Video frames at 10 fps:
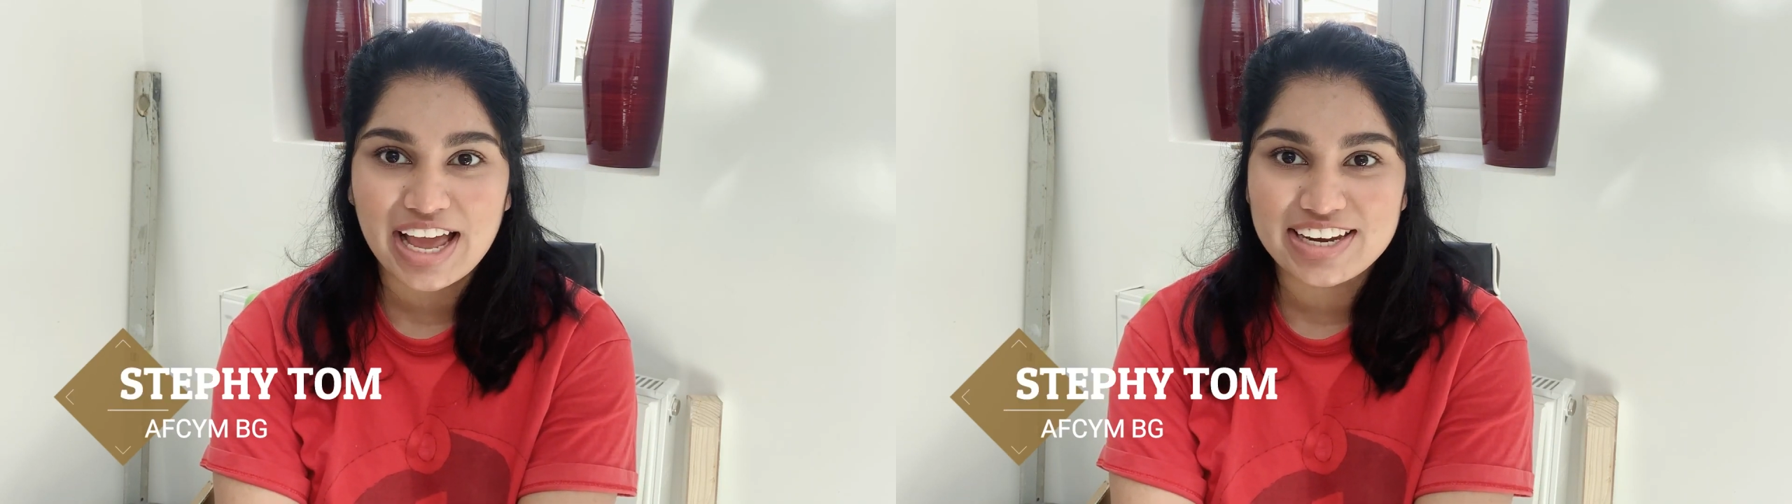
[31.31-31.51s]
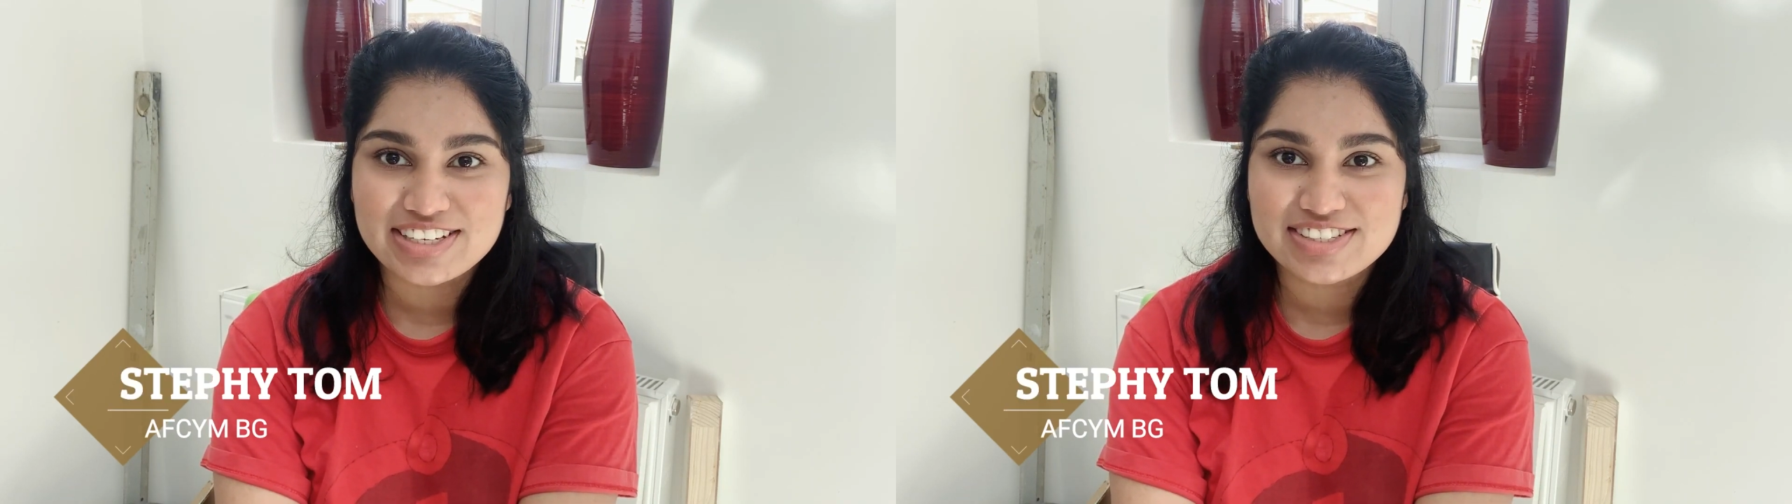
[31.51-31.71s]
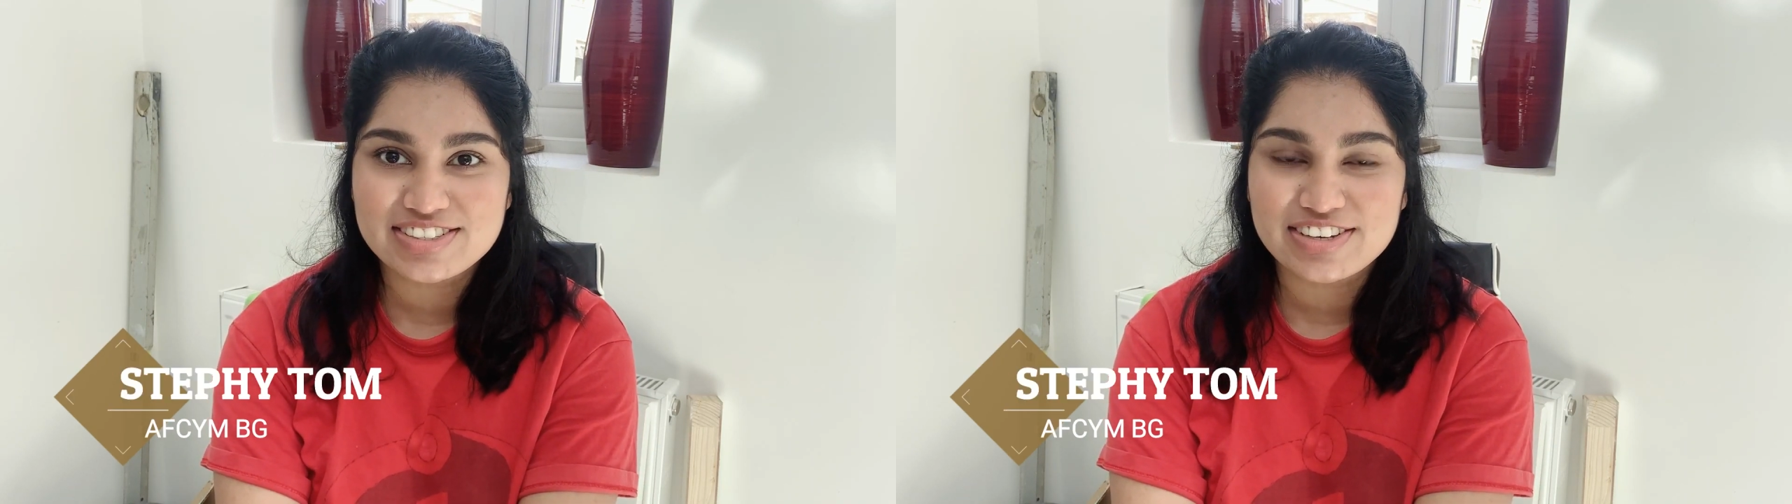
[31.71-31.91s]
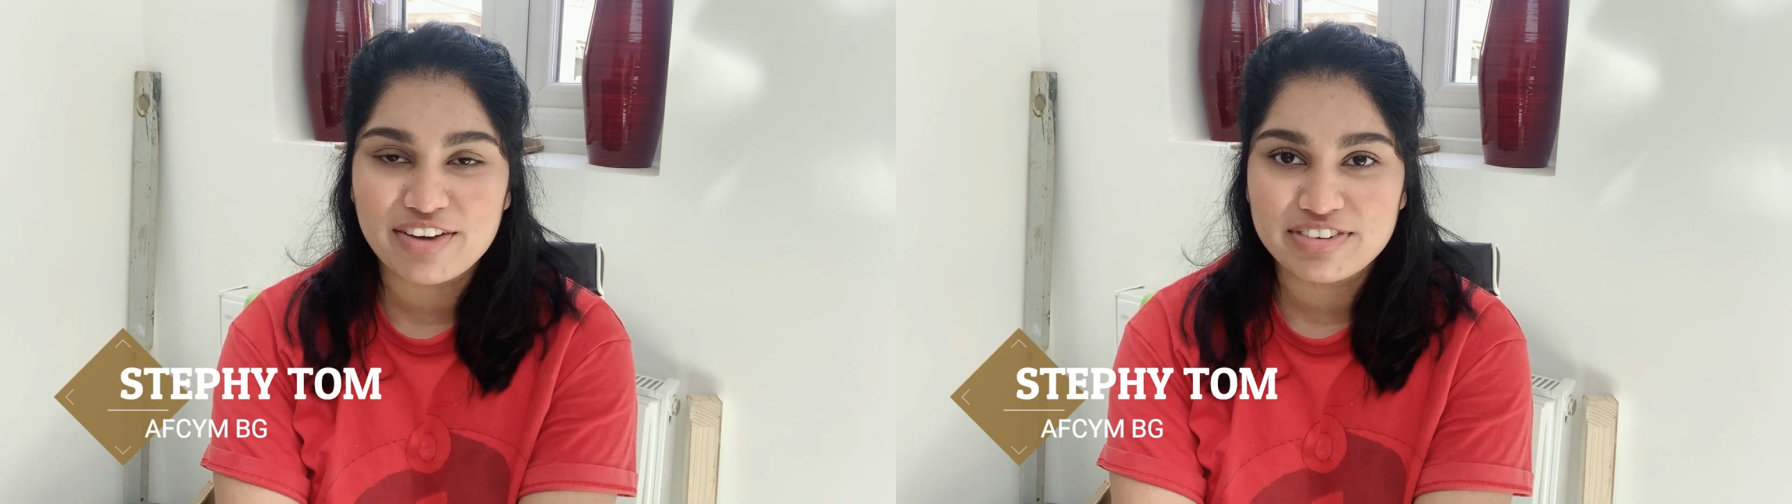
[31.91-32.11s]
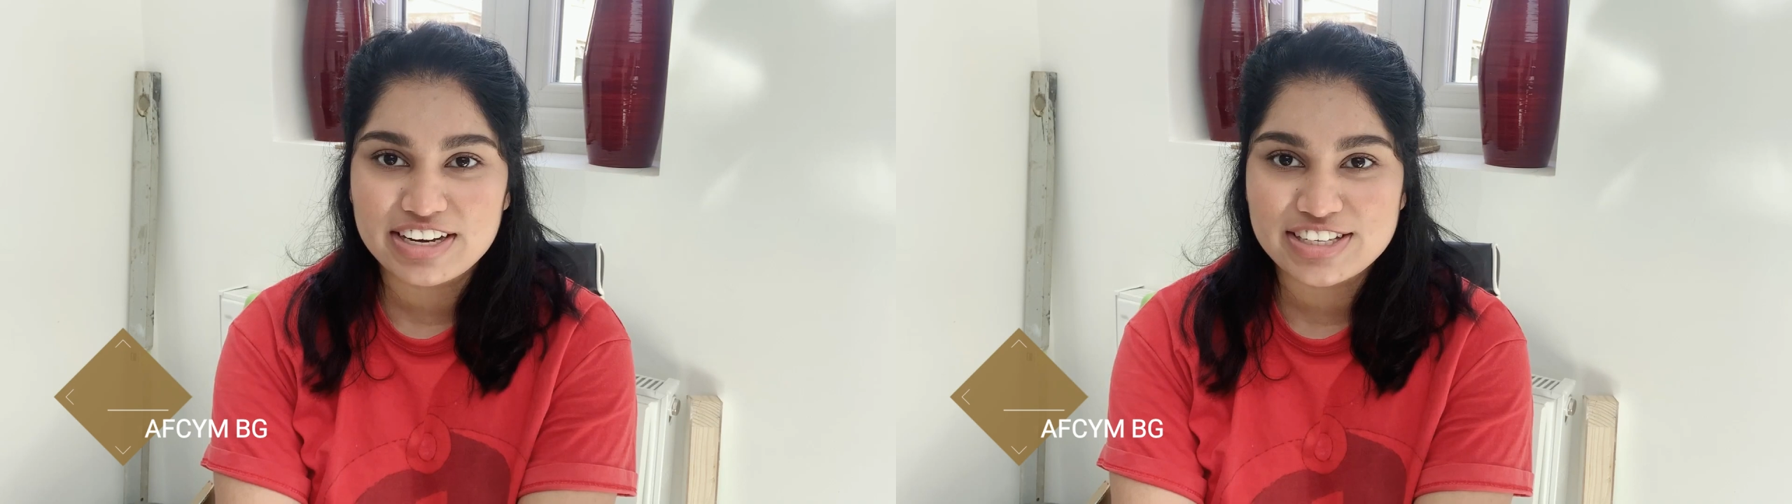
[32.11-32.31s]
and it
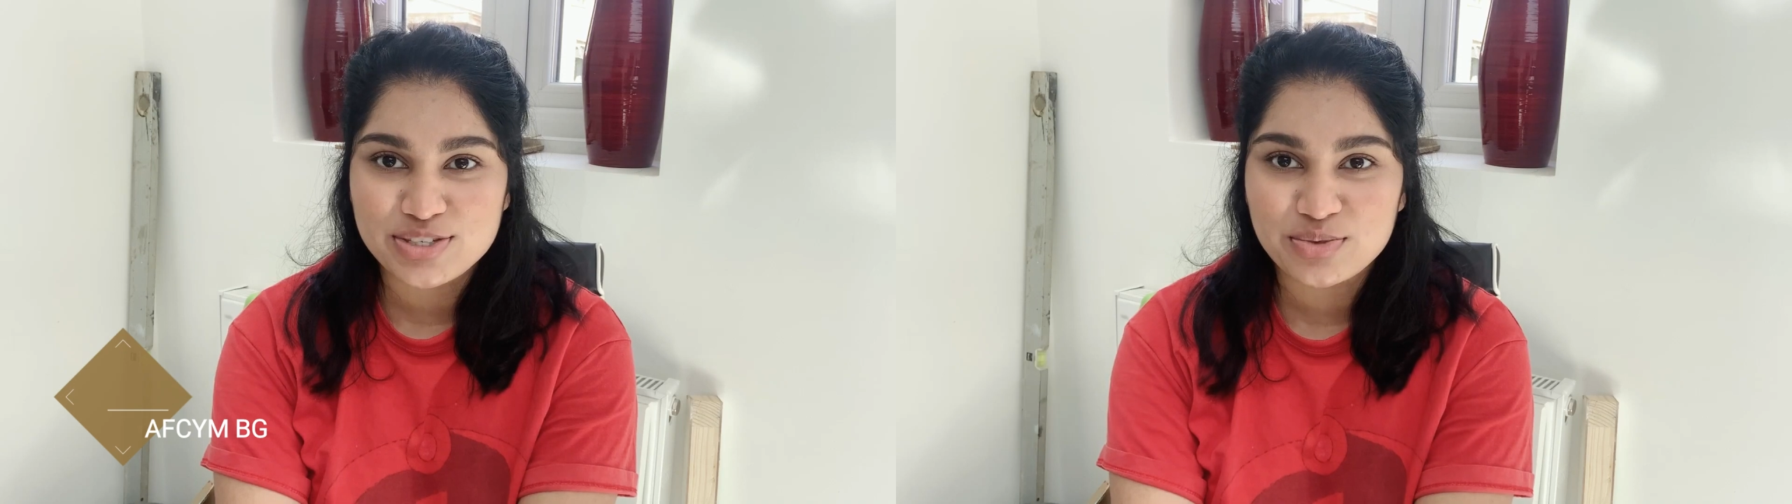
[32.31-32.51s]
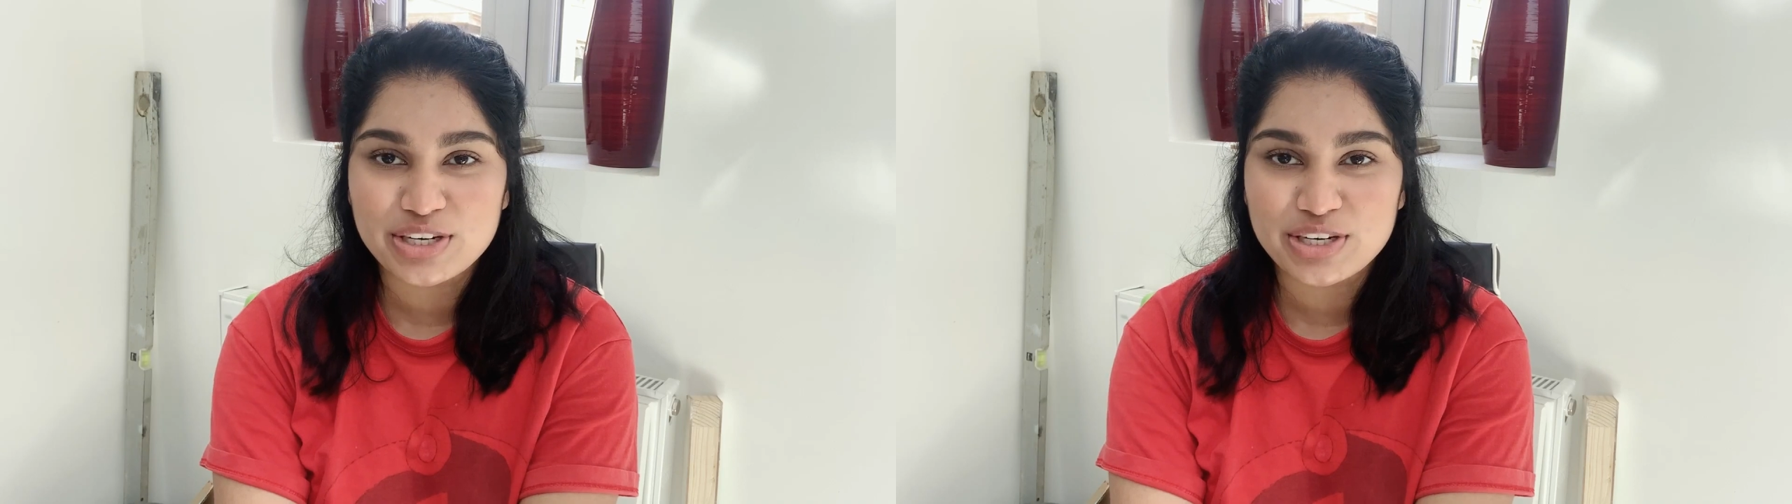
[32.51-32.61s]
definitely still